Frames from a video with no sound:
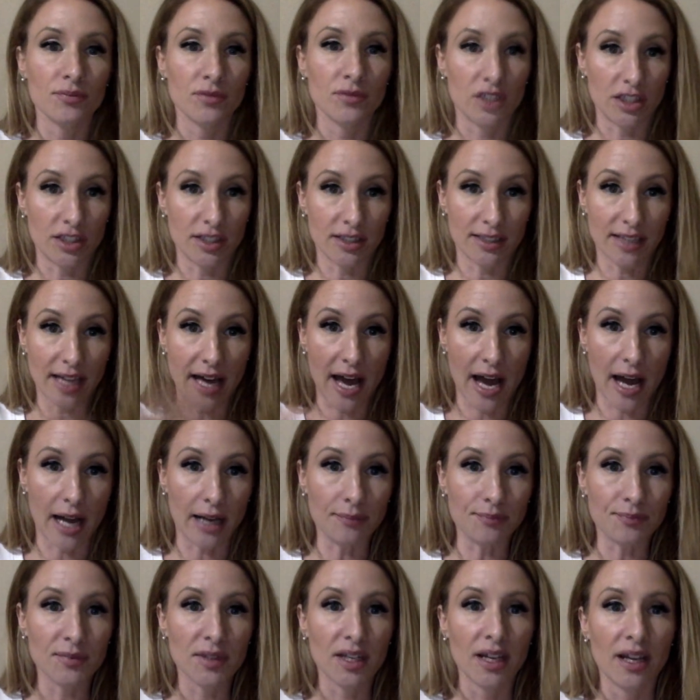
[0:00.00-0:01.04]
There's
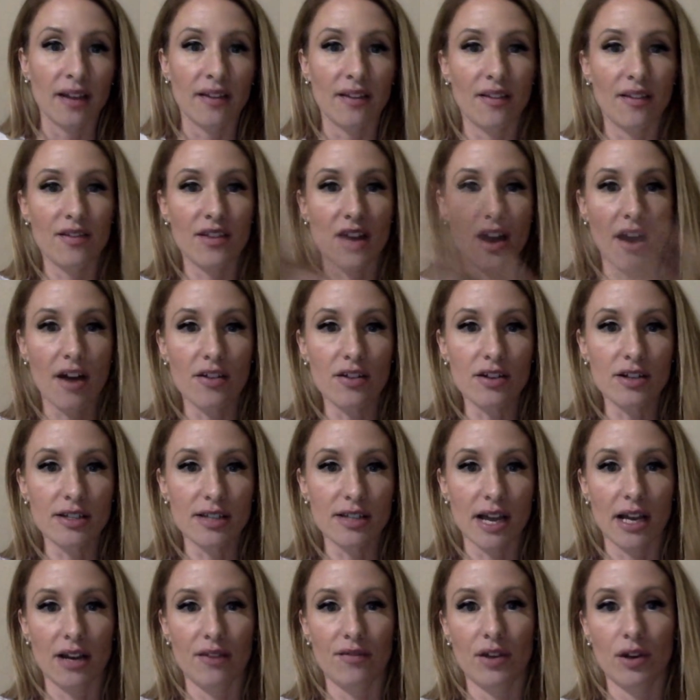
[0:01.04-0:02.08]
that. And then the other
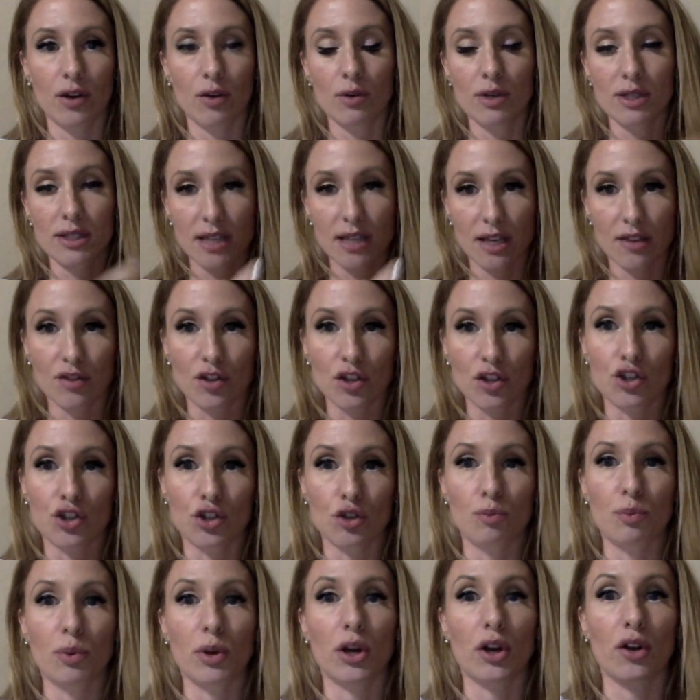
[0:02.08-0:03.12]
side of it was like the
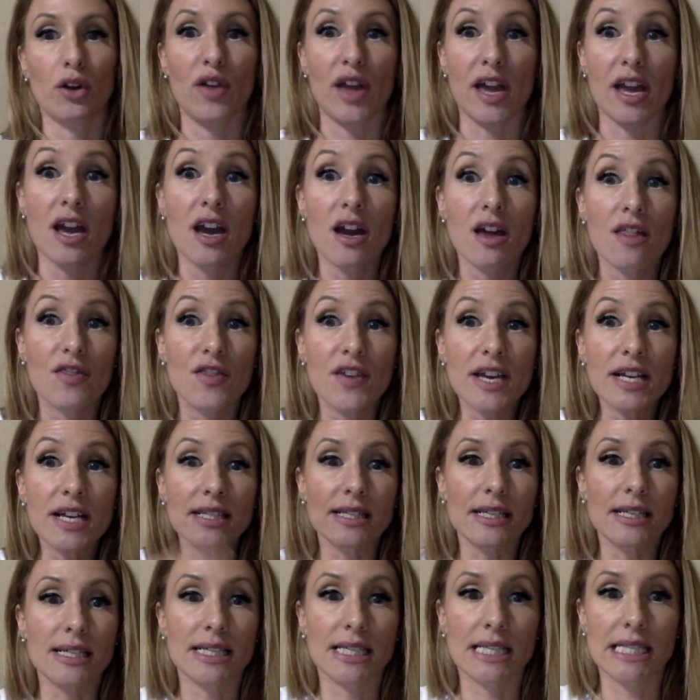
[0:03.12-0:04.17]
Jupiter, like
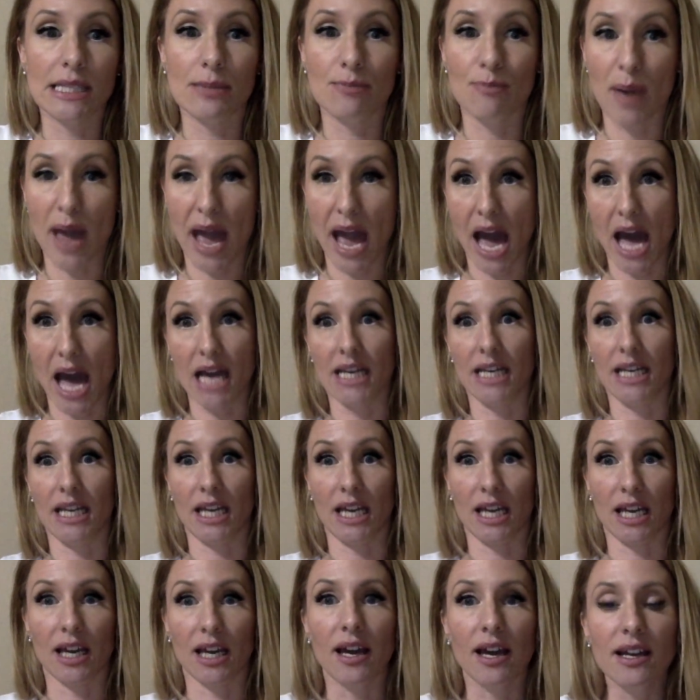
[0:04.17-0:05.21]
things
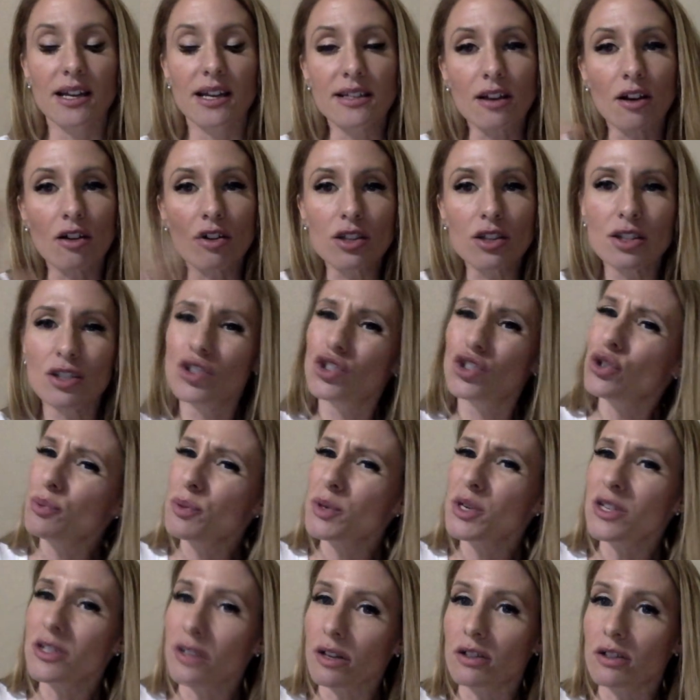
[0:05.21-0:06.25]
expanding. And it's also,
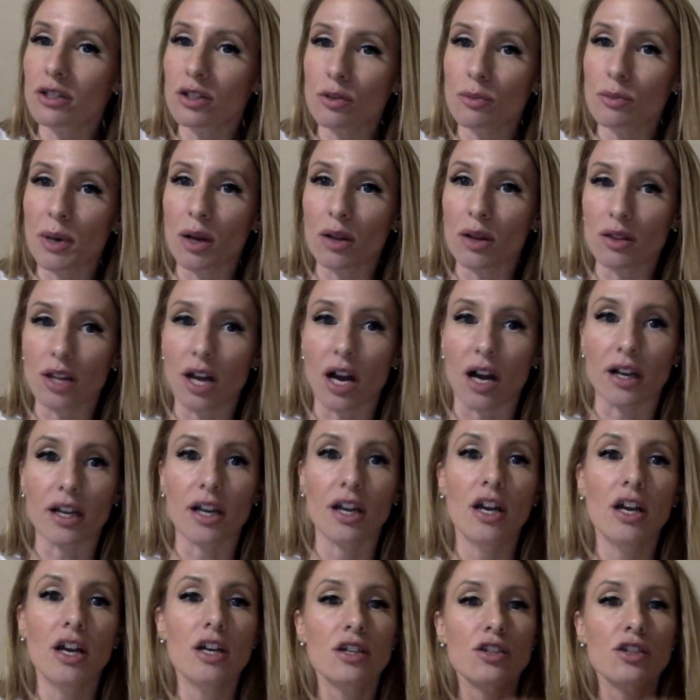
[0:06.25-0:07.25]
Jupiter's also about luck.